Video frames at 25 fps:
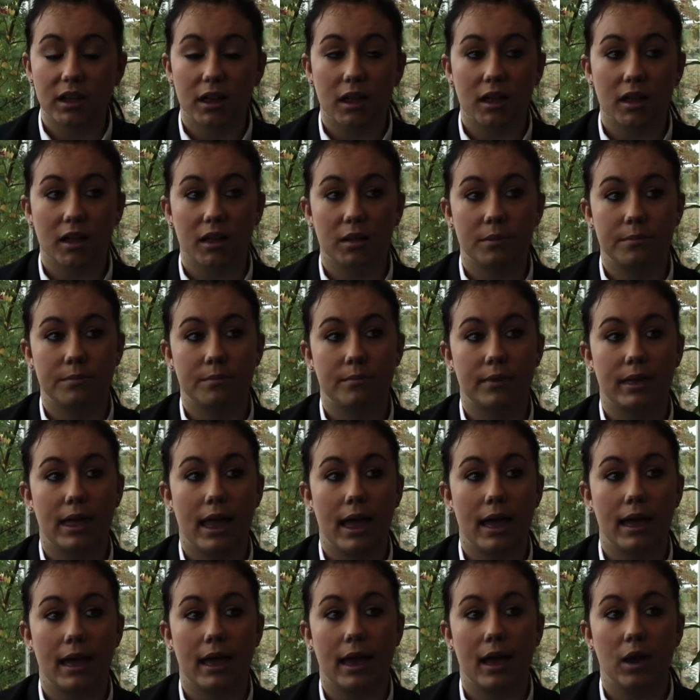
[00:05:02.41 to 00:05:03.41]
It
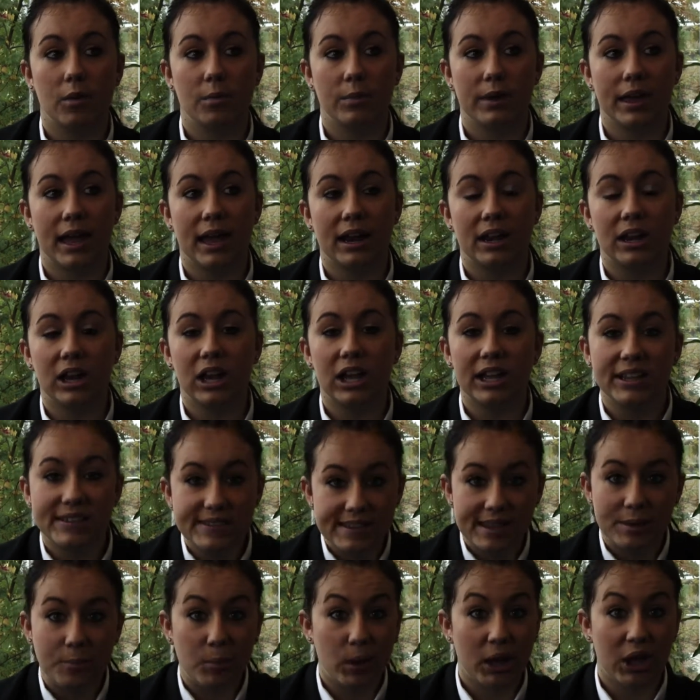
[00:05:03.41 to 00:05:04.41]
helped me analyse
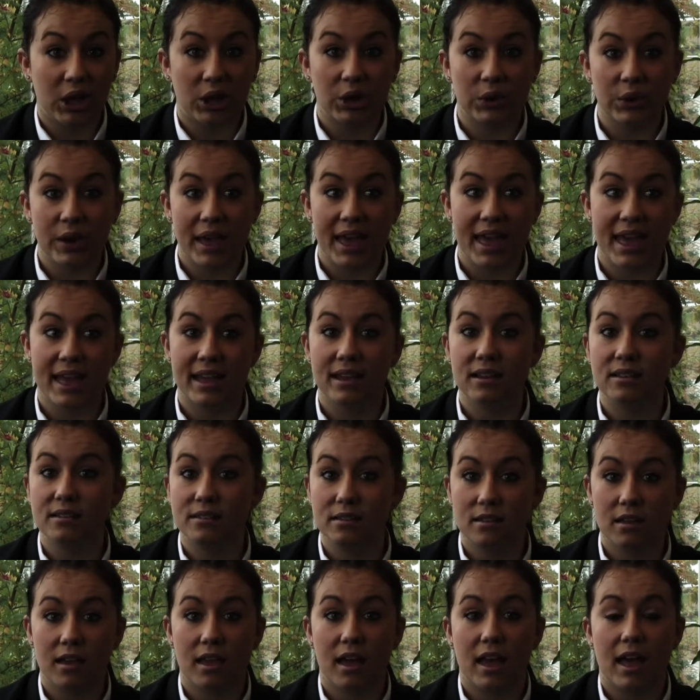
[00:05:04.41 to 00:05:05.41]
it in my own
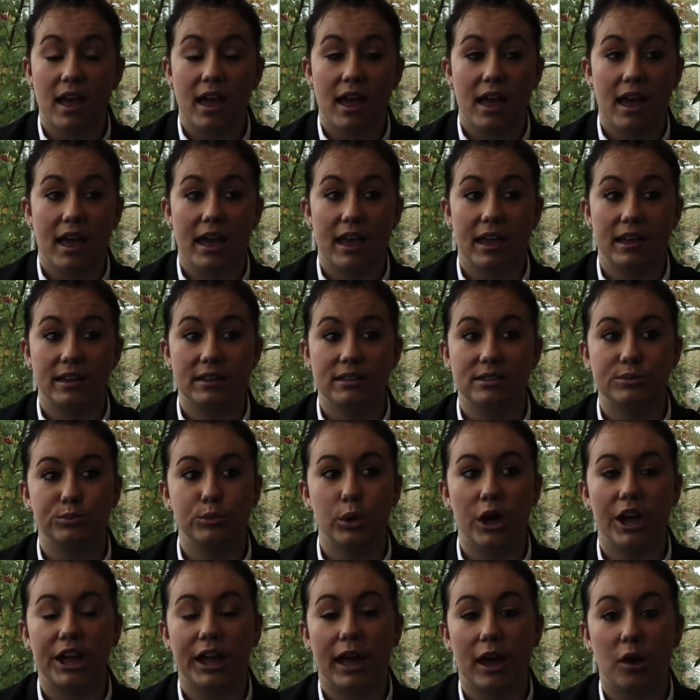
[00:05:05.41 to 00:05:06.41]
head and
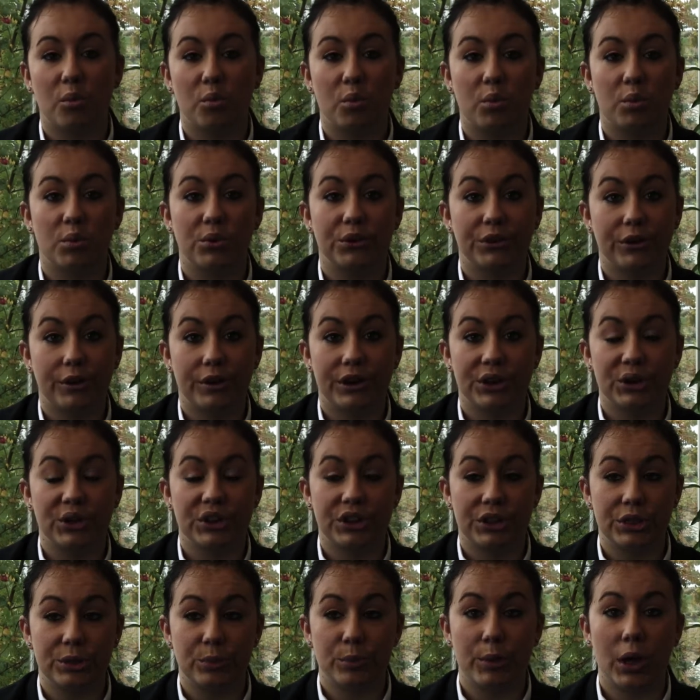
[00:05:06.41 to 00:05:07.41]
work out what was going on
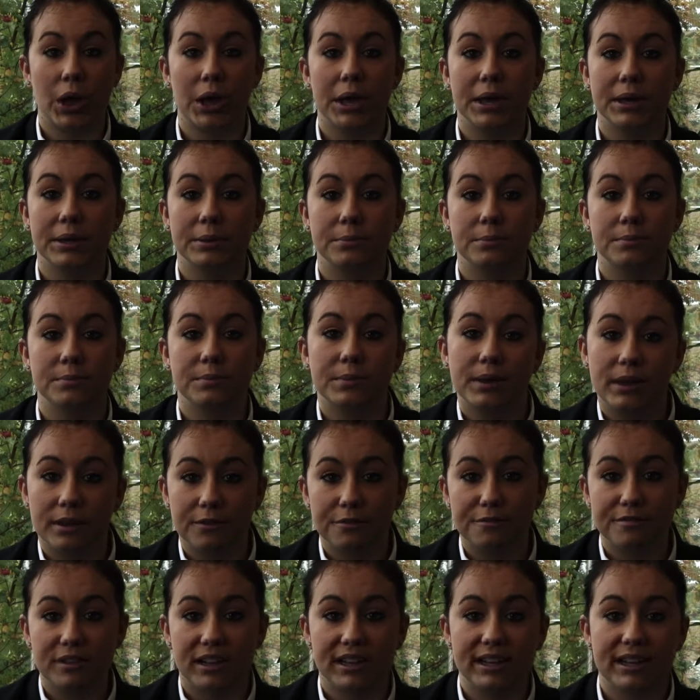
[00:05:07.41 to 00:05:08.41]
in the poem
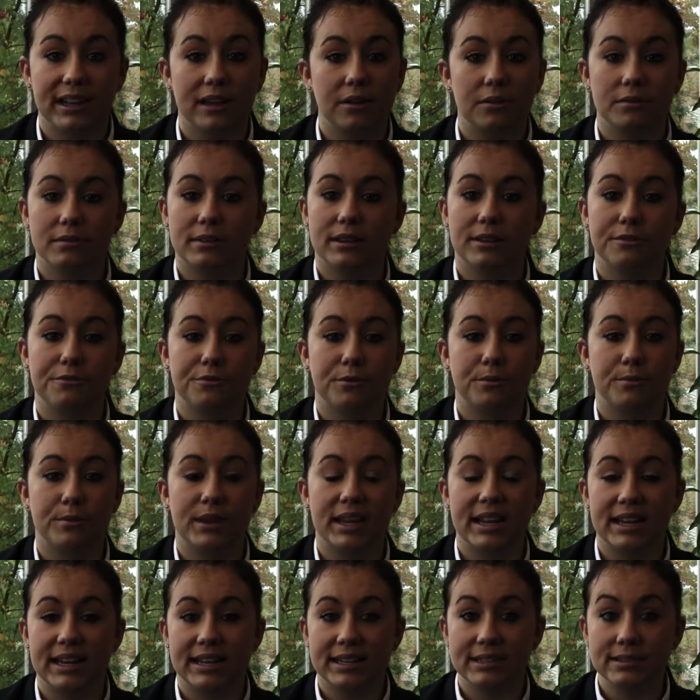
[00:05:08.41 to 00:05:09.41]
and find out different
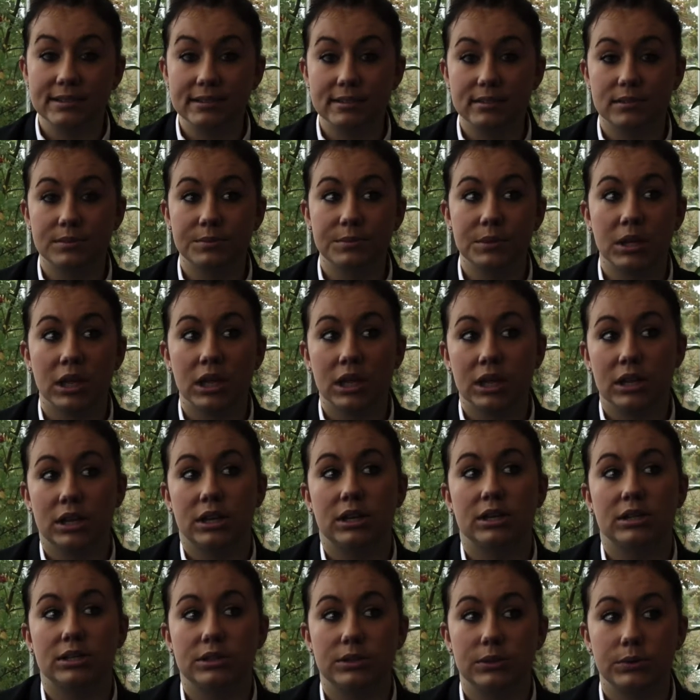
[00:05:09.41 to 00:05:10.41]
meanings
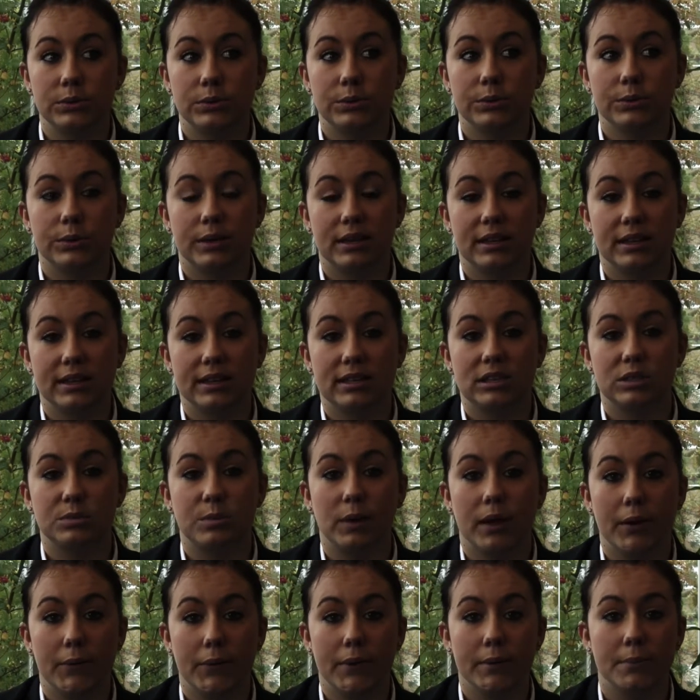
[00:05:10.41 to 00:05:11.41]
to each
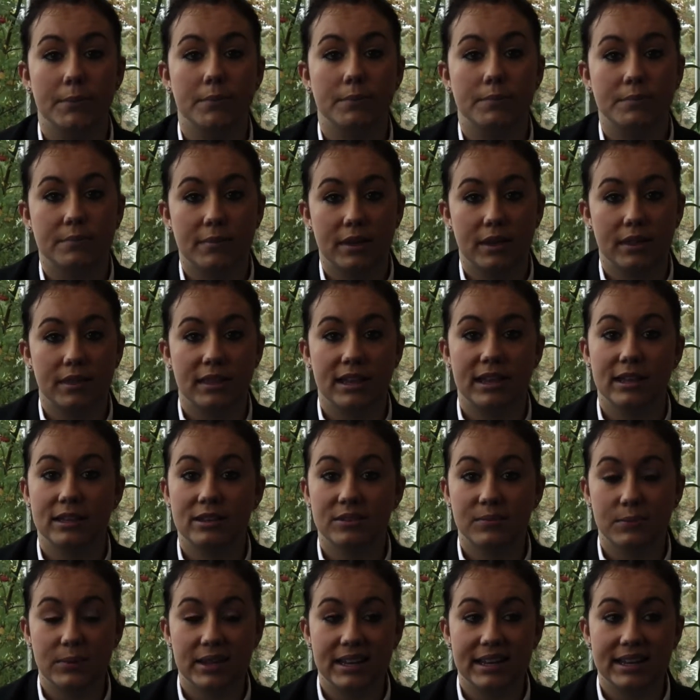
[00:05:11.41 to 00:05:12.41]
poem and the
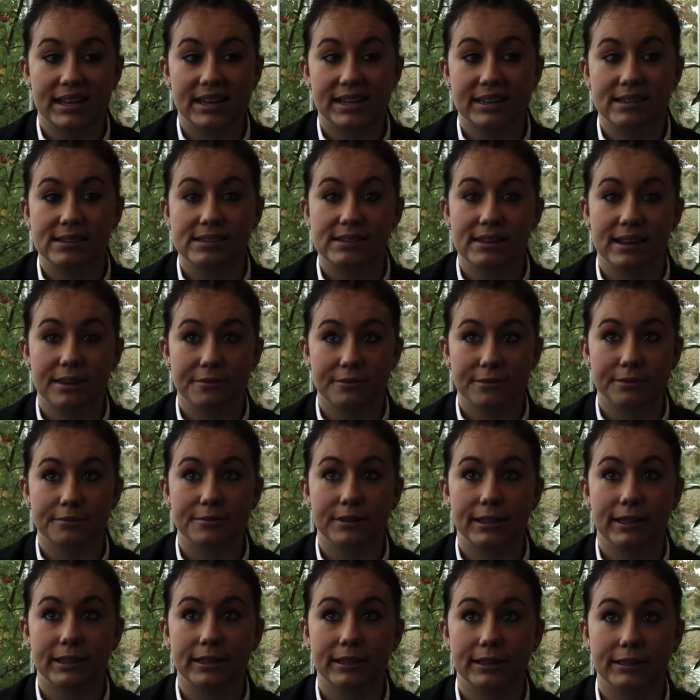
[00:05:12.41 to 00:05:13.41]
hidden meanings and
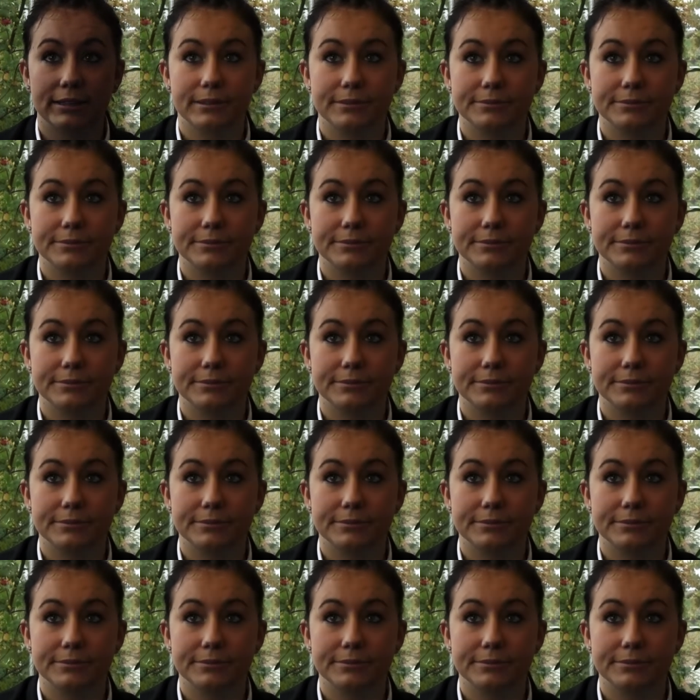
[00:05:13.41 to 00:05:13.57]
everything.